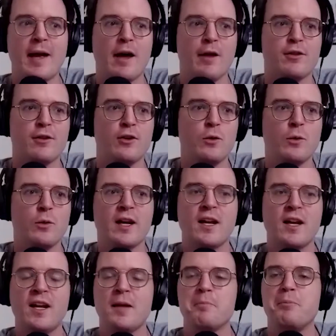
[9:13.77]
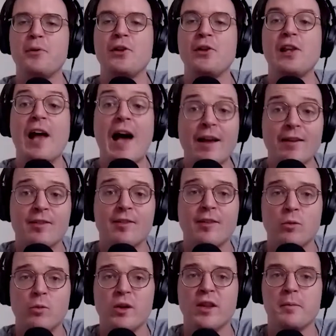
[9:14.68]
mouth, you are getting
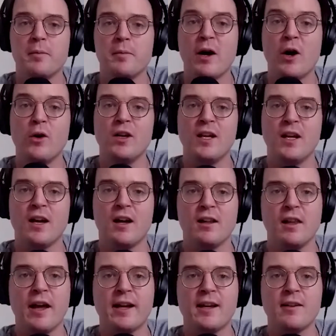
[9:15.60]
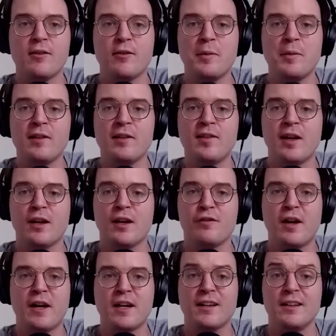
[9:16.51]
blasted with ammonia. Like, it smells like
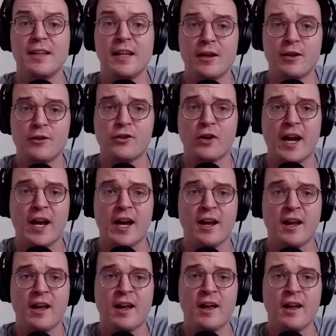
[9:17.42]
a fucking litter tray.